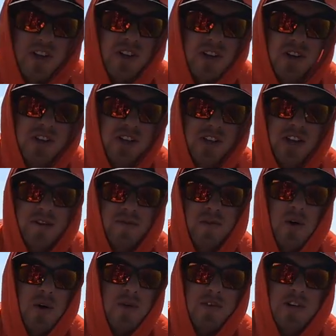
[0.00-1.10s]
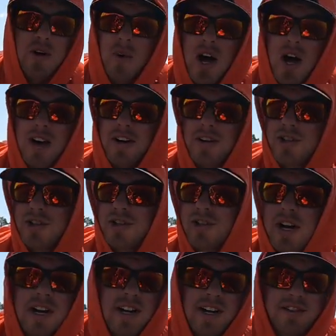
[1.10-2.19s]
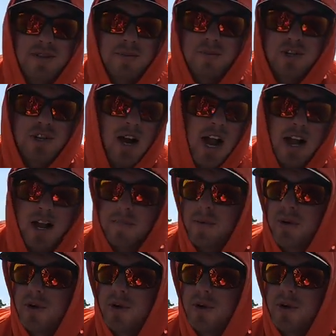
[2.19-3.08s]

literally in like four feet of water, just chucking at some giant